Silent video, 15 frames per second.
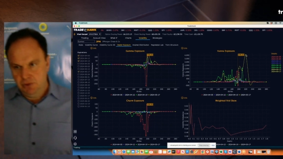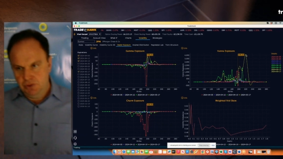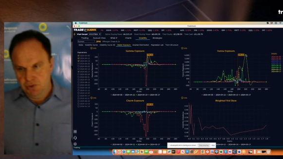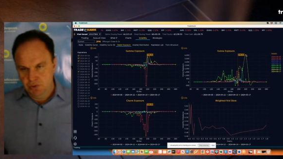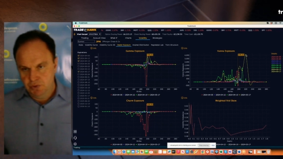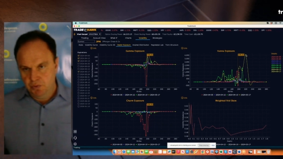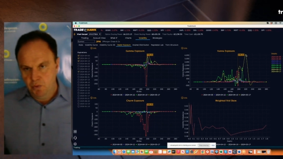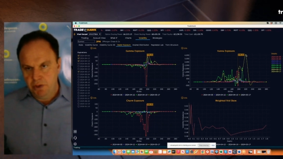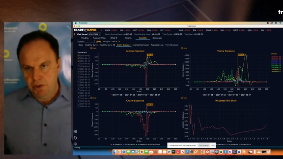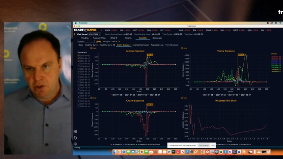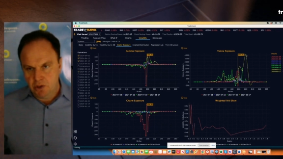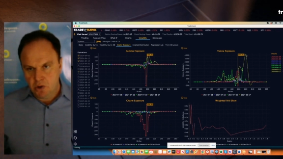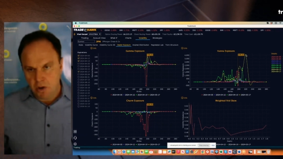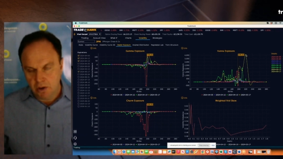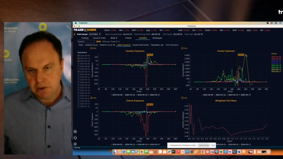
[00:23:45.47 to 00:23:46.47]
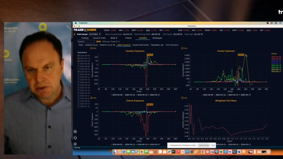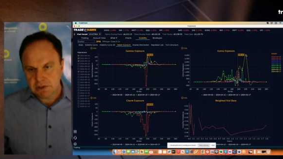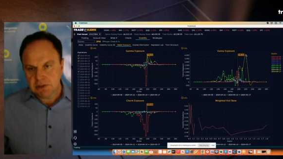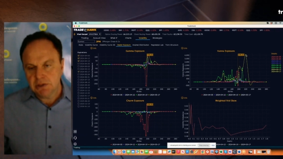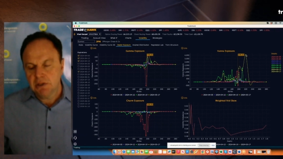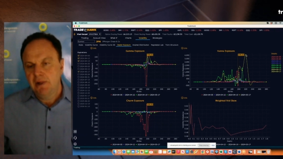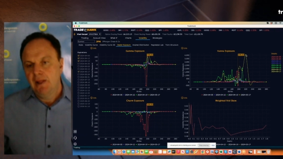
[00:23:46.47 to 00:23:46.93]
220
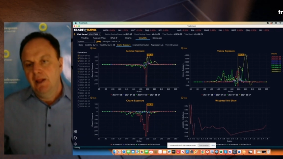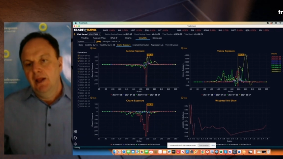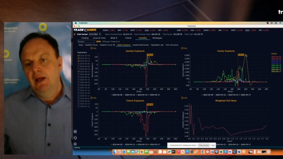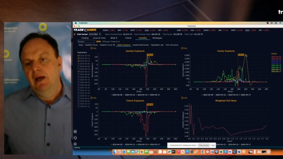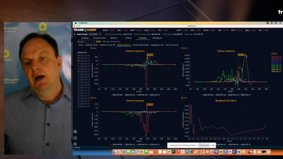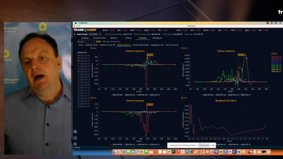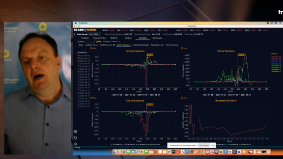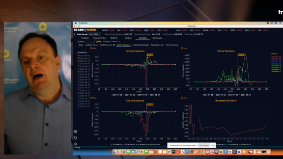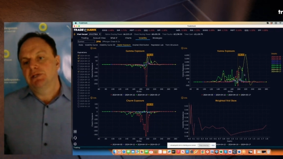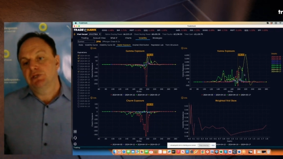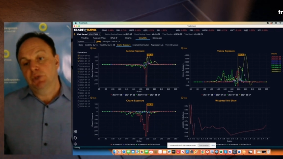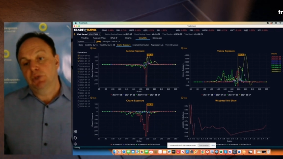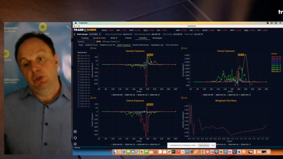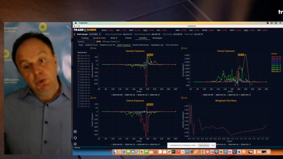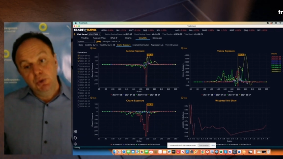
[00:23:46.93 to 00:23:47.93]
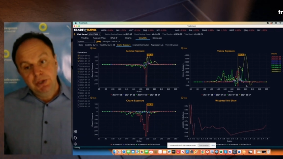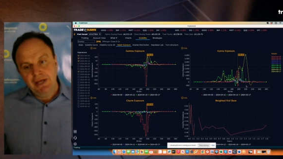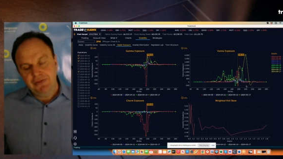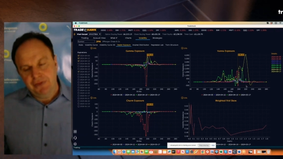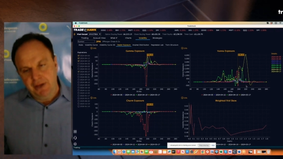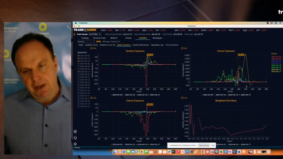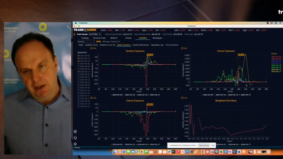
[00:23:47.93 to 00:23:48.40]
calls. So it could
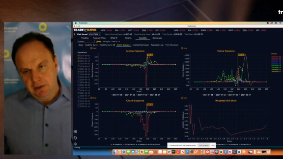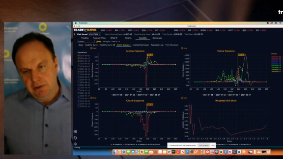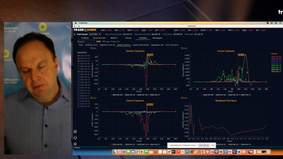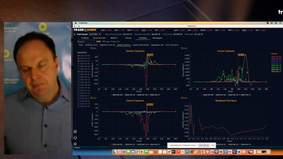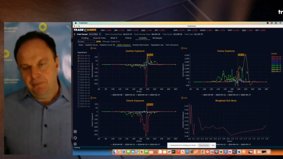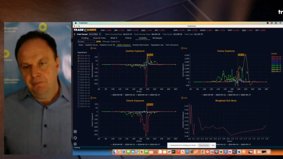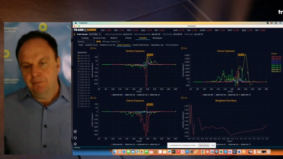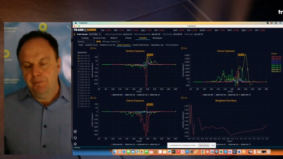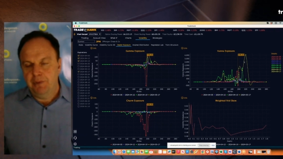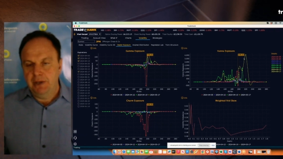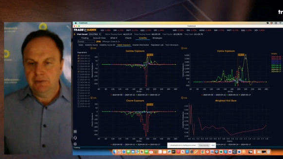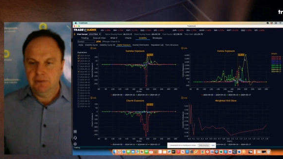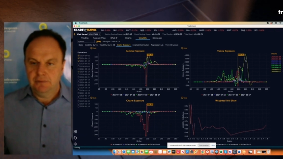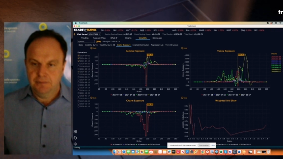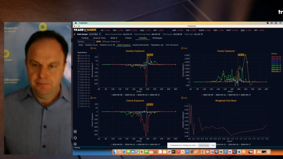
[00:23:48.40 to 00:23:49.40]
get there, but